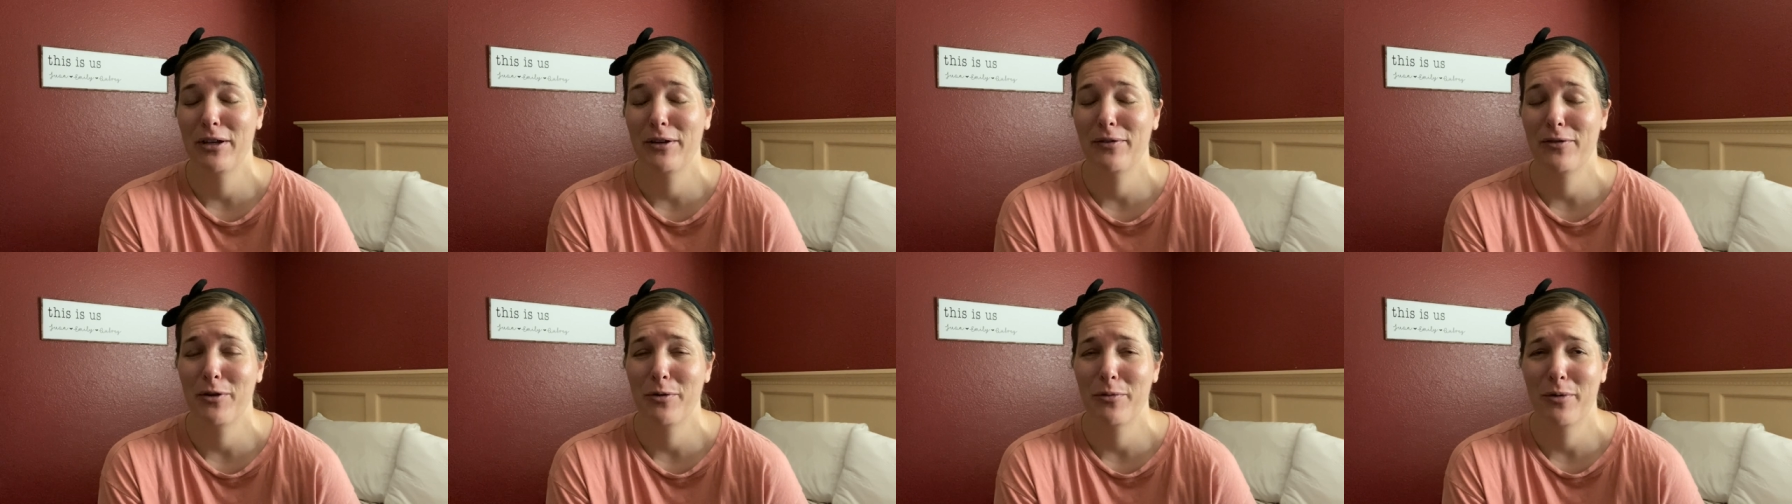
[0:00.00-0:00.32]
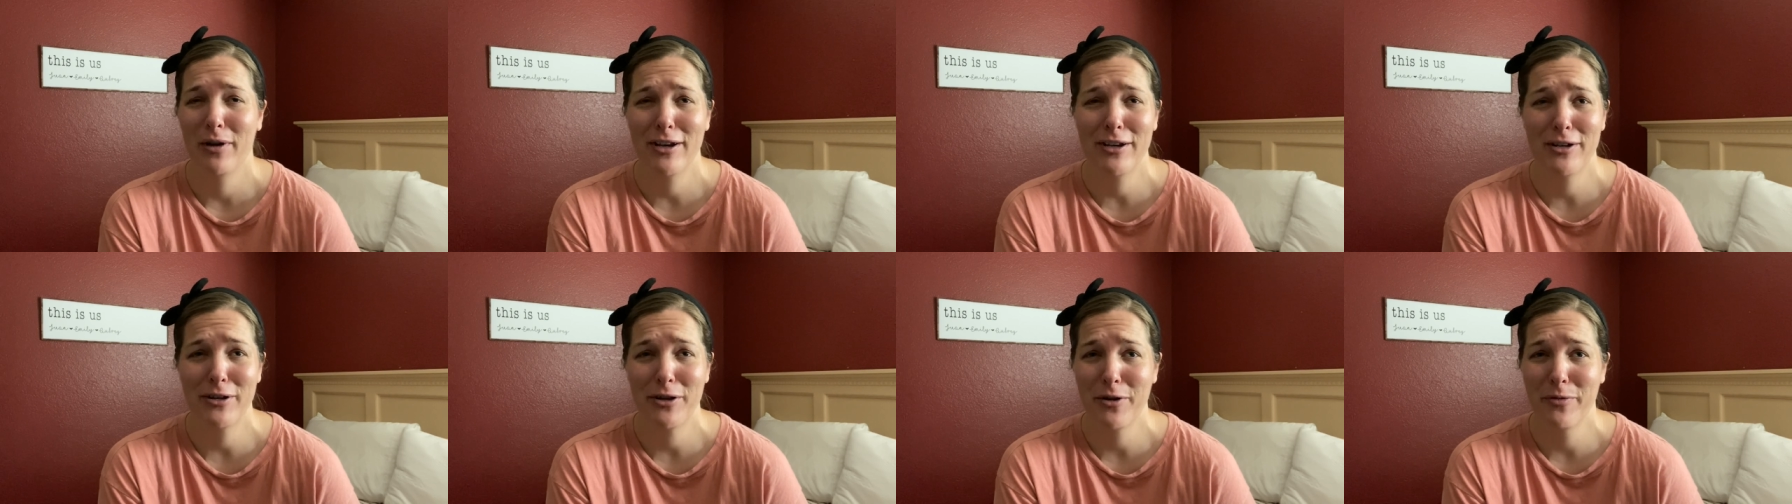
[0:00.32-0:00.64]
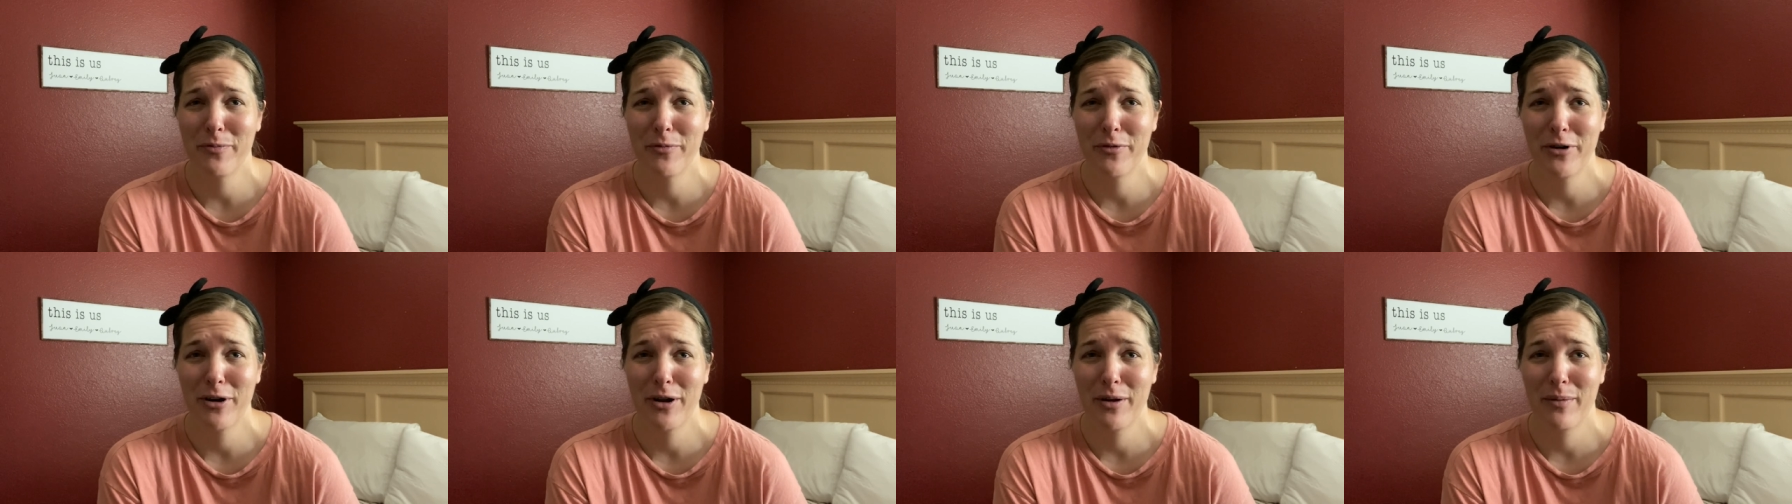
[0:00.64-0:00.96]
if you want to know
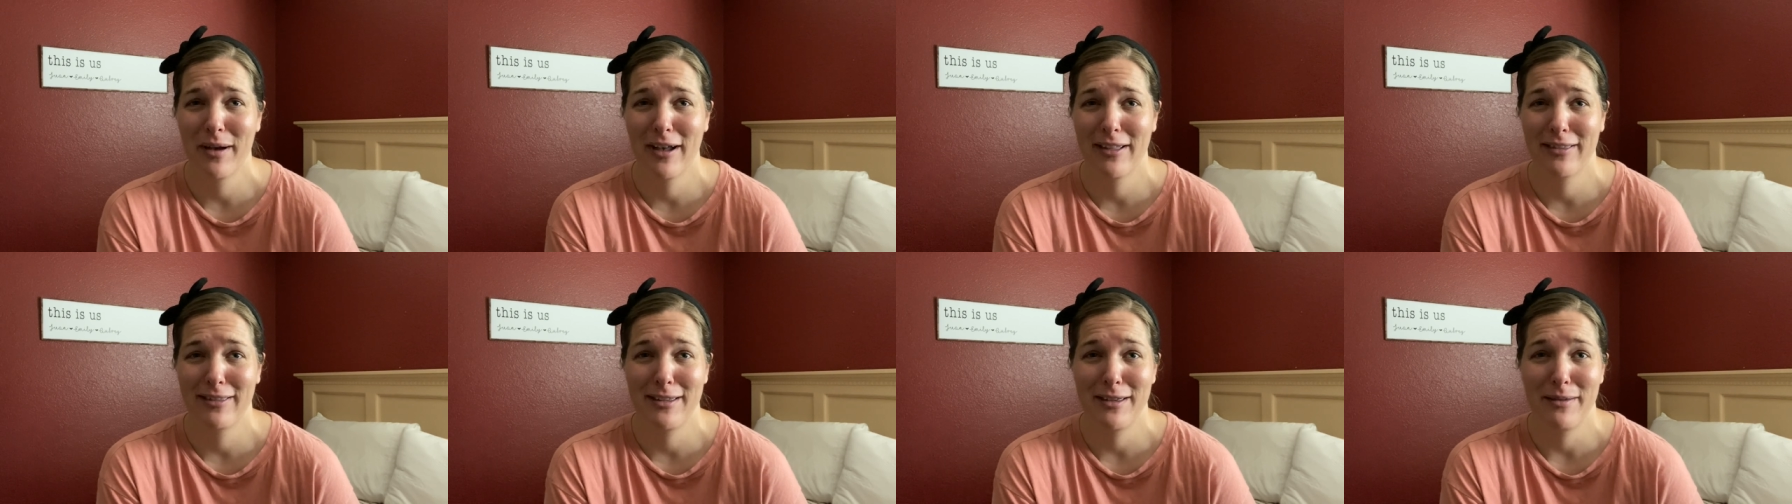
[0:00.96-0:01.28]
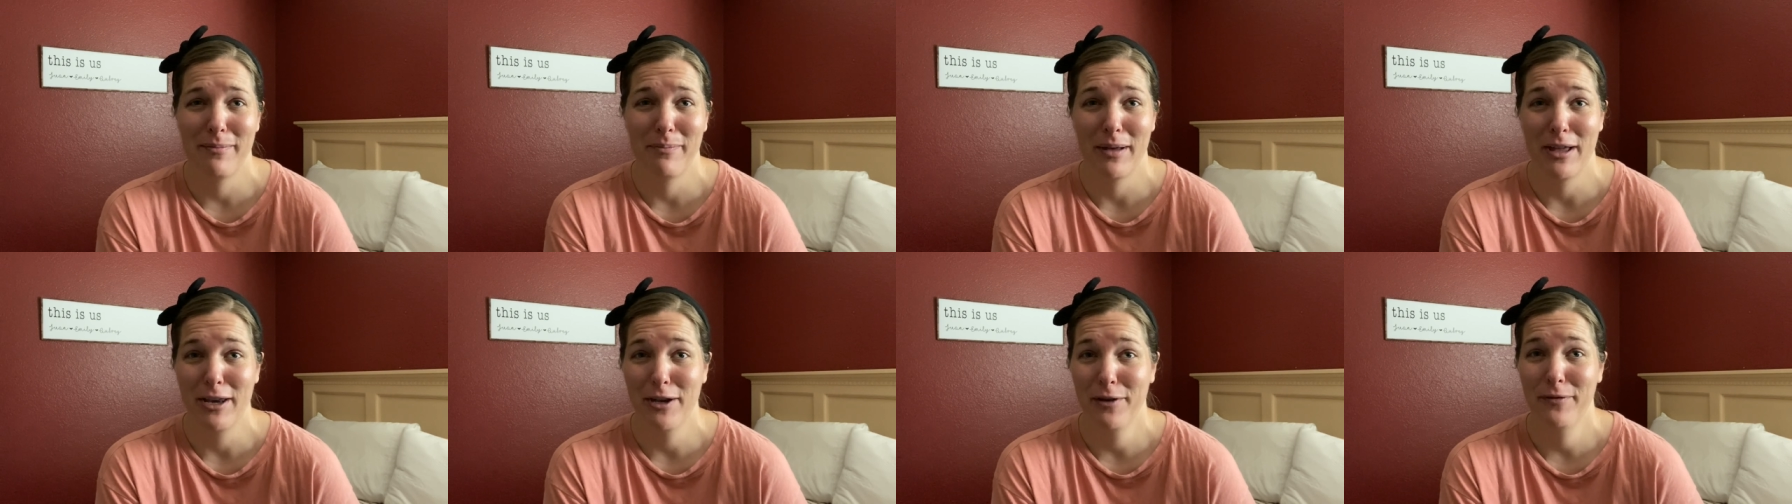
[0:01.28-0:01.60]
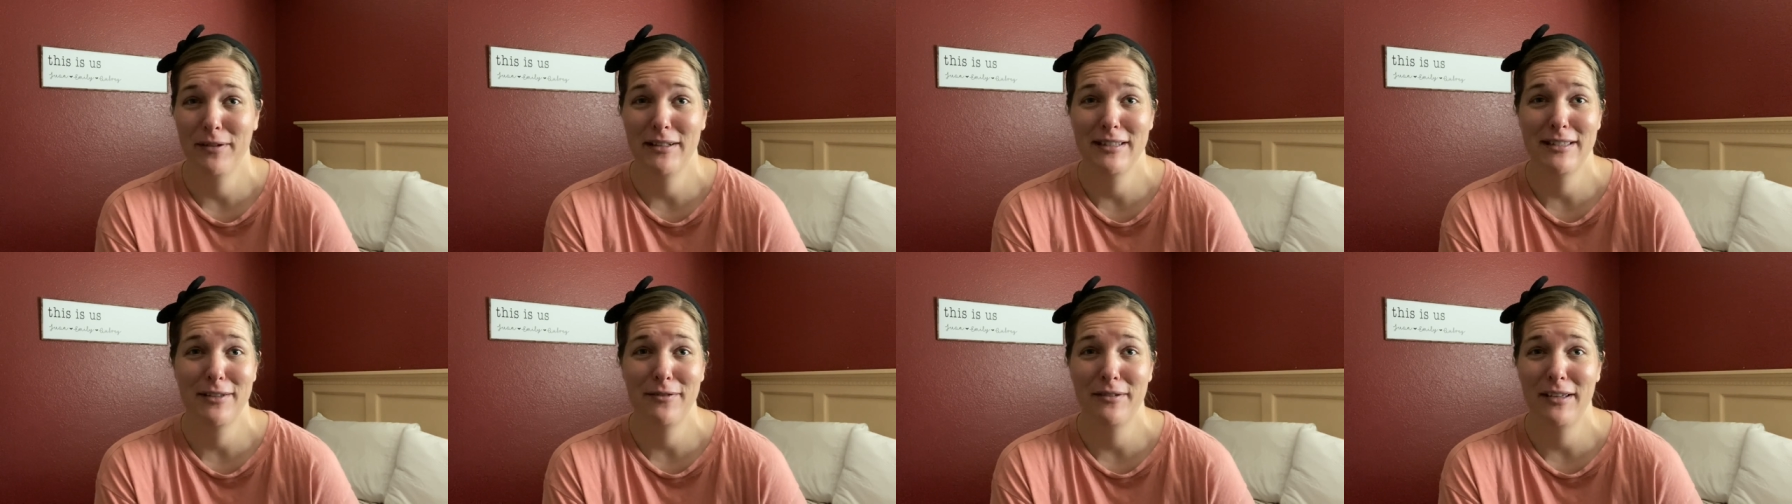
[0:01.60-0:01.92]
more about the
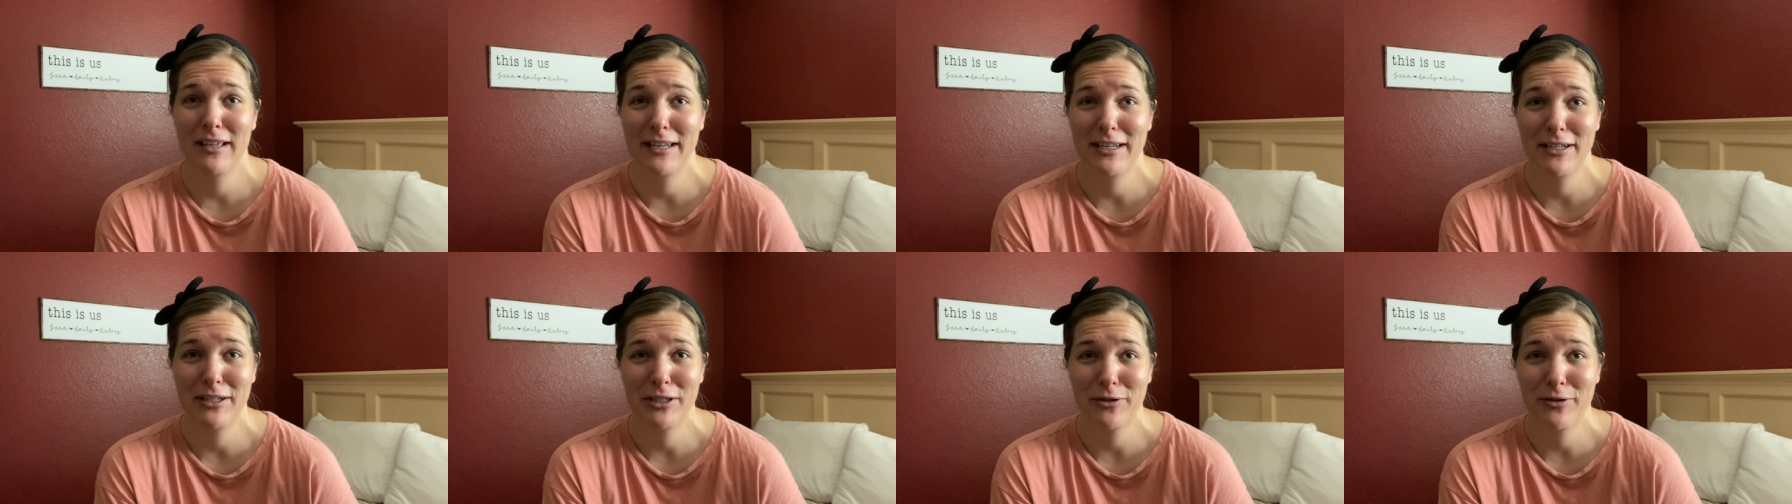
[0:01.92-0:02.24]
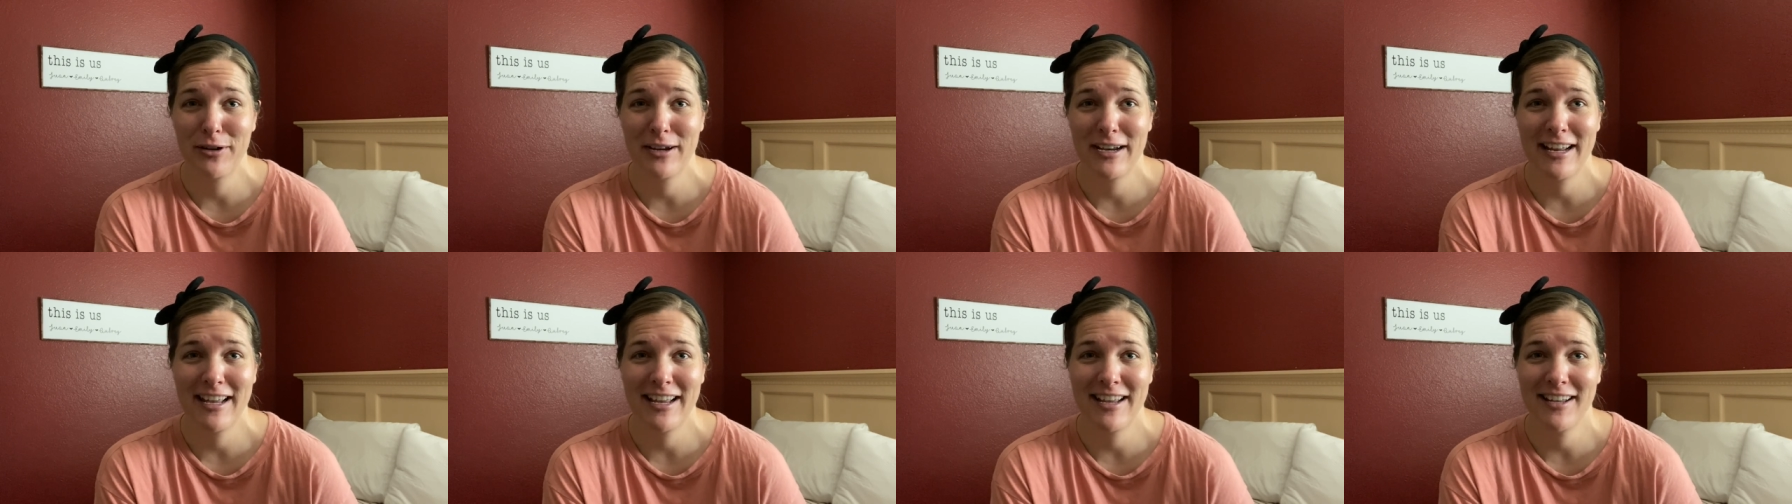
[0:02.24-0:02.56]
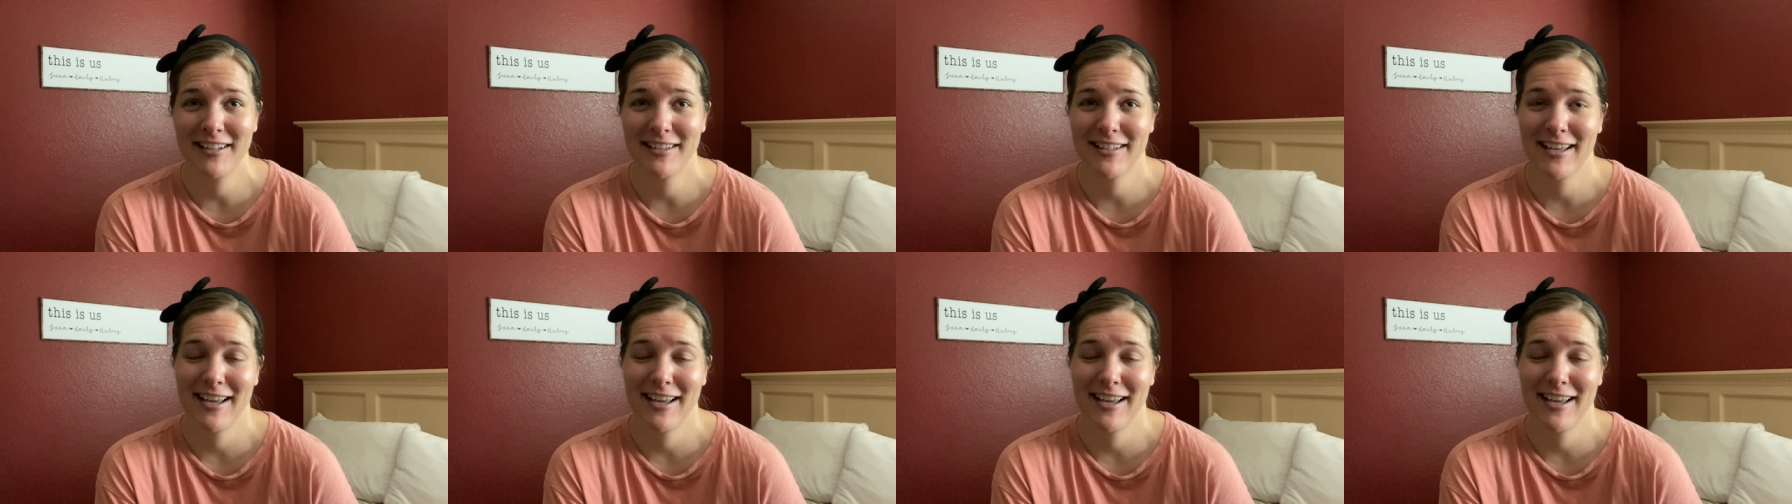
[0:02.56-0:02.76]
benefits of getting straight A's,